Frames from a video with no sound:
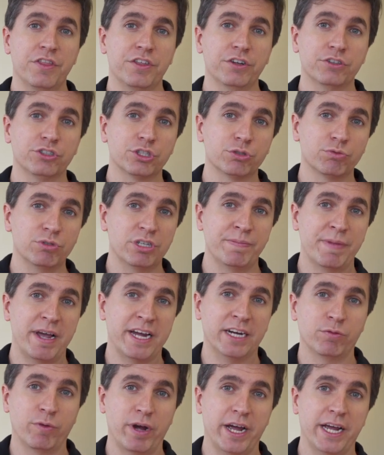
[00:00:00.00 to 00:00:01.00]
There's 3
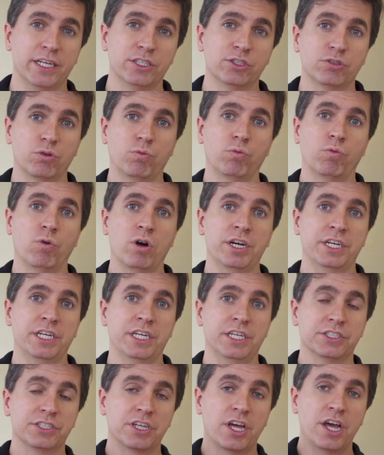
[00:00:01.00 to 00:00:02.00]
main ways. One
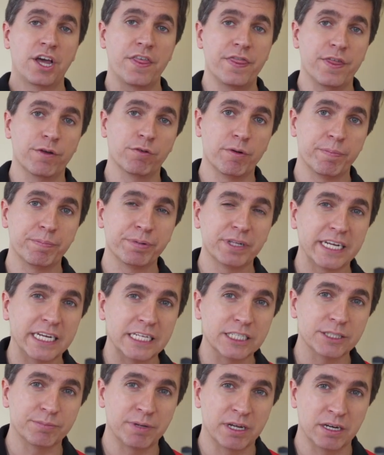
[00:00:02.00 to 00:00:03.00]
is the
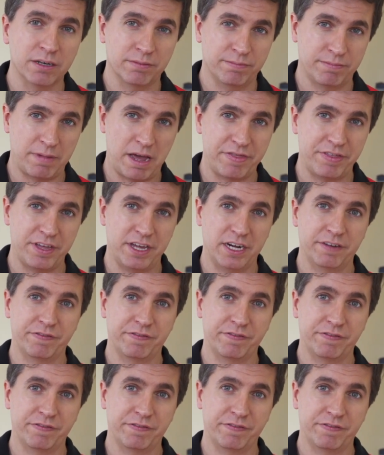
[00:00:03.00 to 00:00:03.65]
replacement method,